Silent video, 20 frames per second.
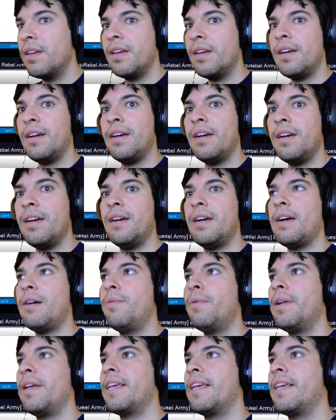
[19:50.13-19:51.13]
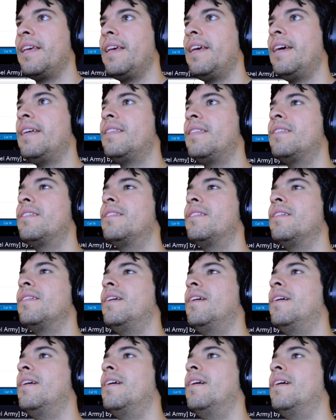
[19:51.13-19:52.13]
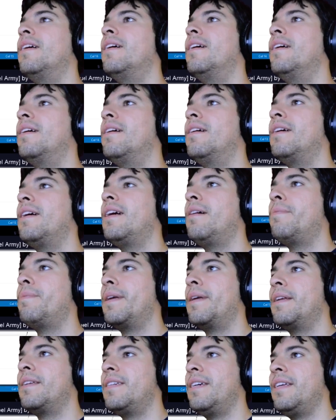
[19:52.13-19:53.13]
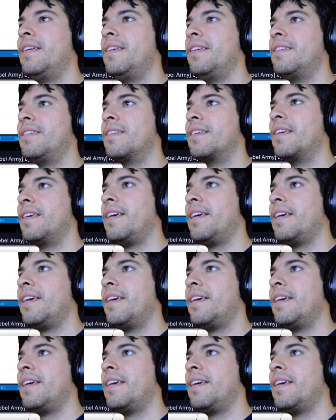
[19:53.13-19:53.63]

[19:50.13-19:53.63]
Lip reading: I want to get, how am I going to say this?